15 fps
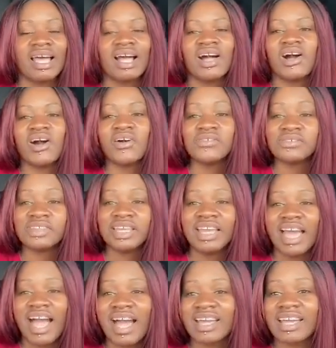
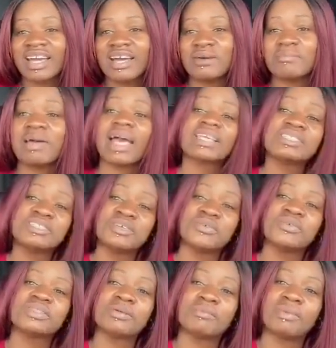Hopefully I can come back to you
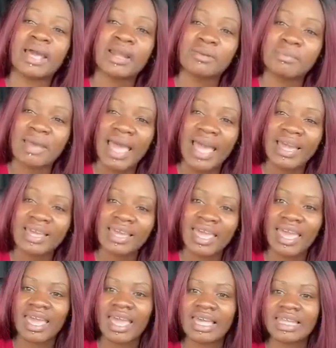with a better back,
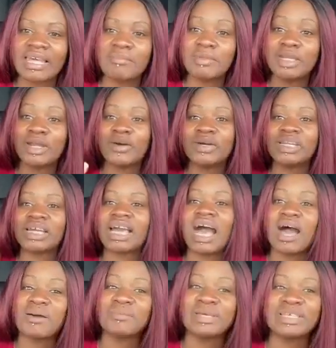and let me know in the
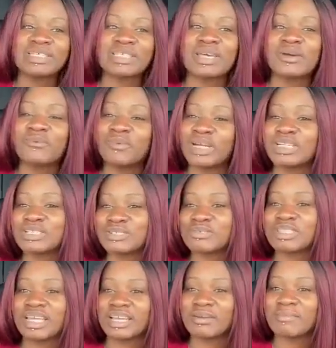comments, what did you
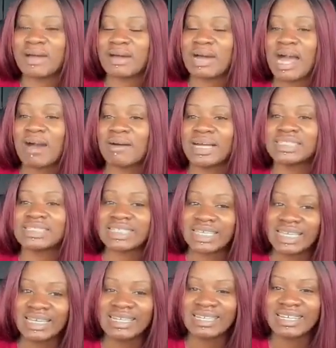think about how I
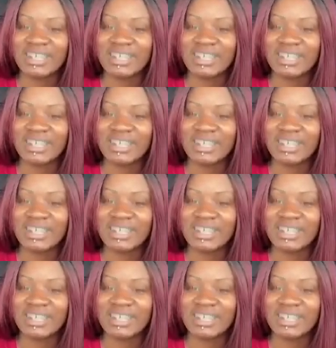did?